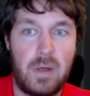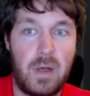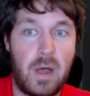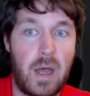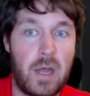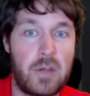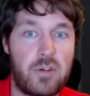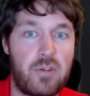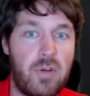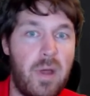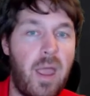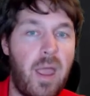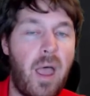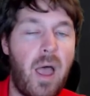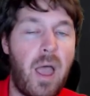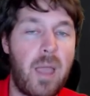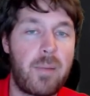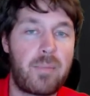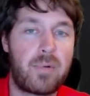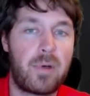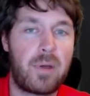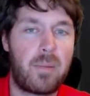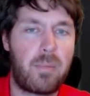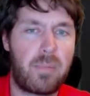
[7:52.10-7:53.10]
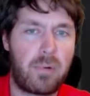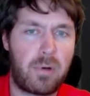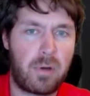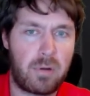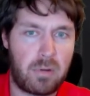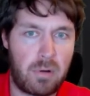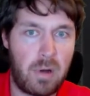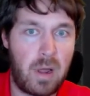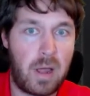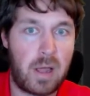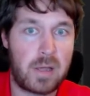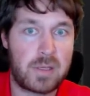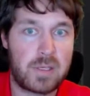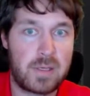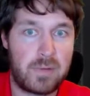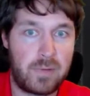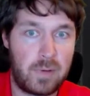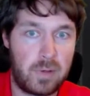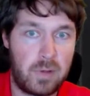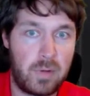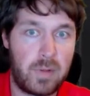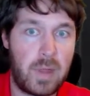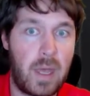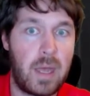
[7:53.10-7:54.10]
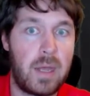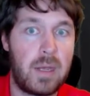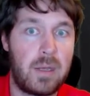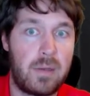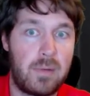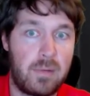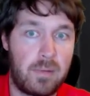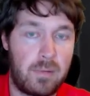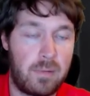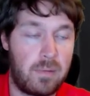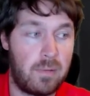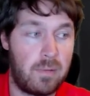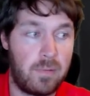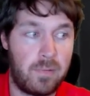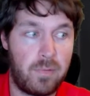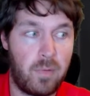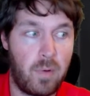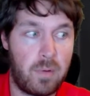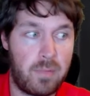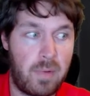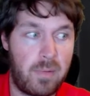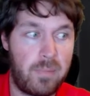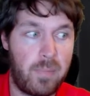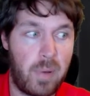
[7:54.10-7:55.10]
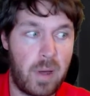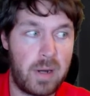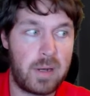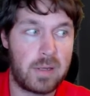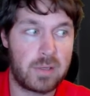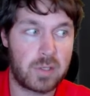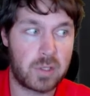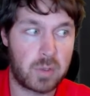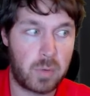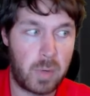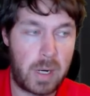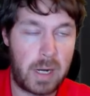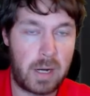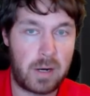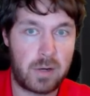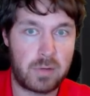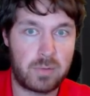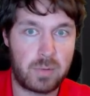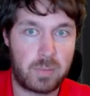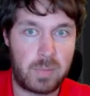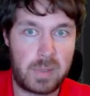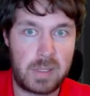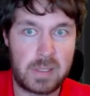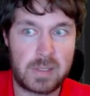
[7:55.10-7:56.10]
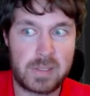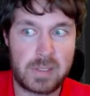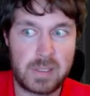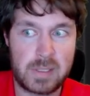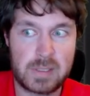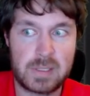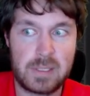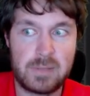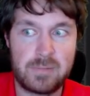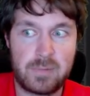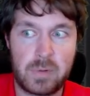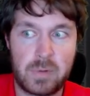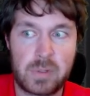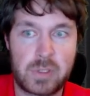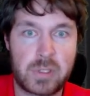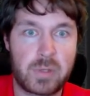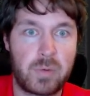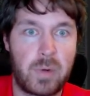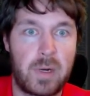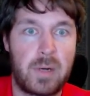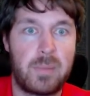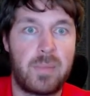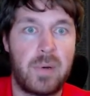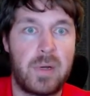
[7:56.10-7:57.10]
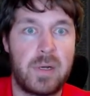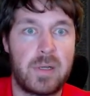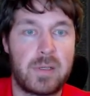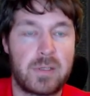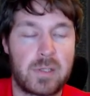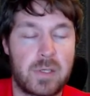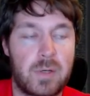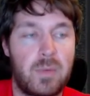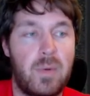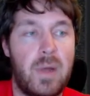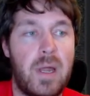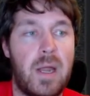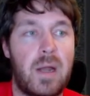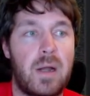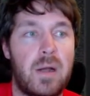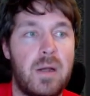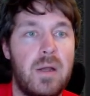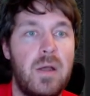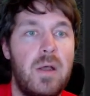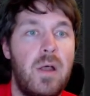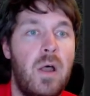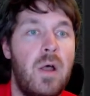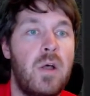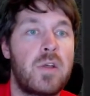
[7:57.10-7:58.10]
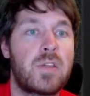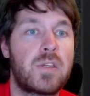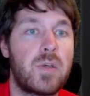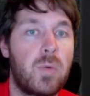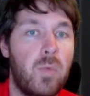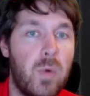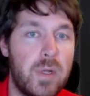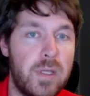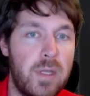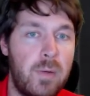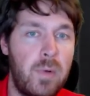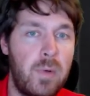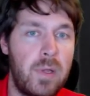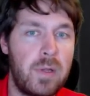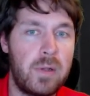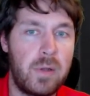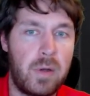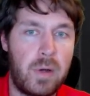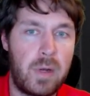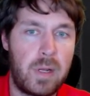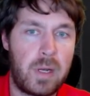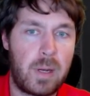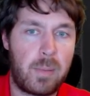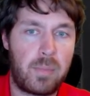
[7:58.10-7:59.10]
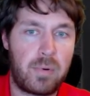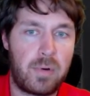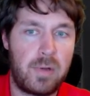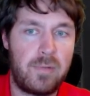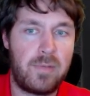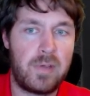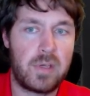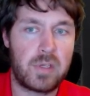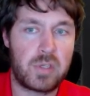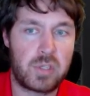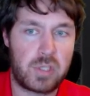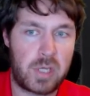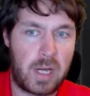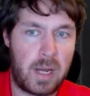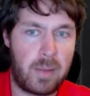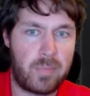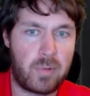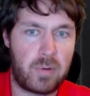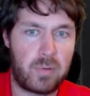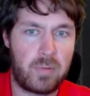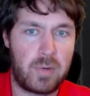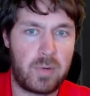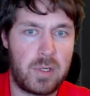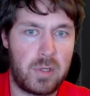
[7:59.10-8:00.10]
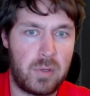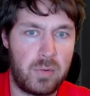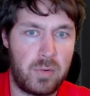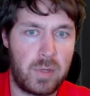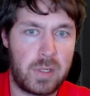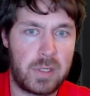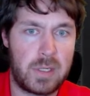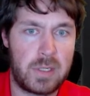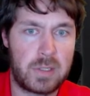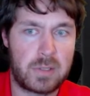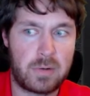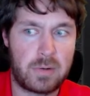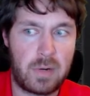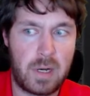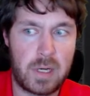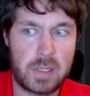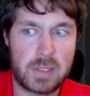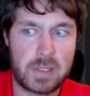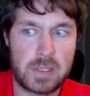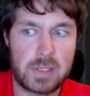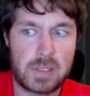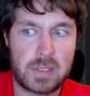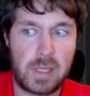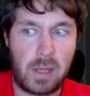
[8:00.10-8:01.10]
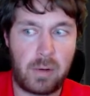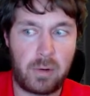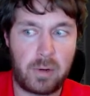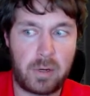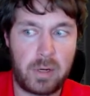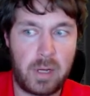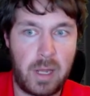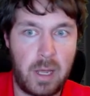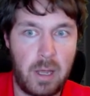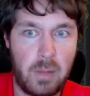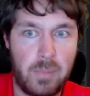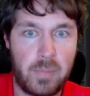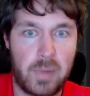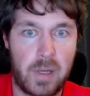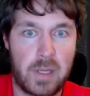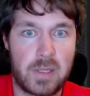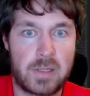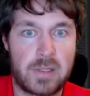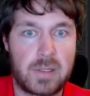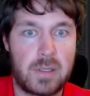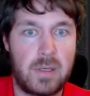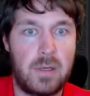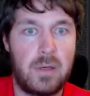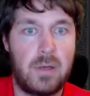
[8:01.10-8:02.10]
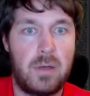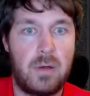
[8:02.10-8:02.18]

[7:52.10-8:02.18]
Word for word: A trihybrid cross, if you do that in the form of Punnett squares, would be a 64 square Punnett square. So what did we learn in a previous chapter doing these crosses that could help us?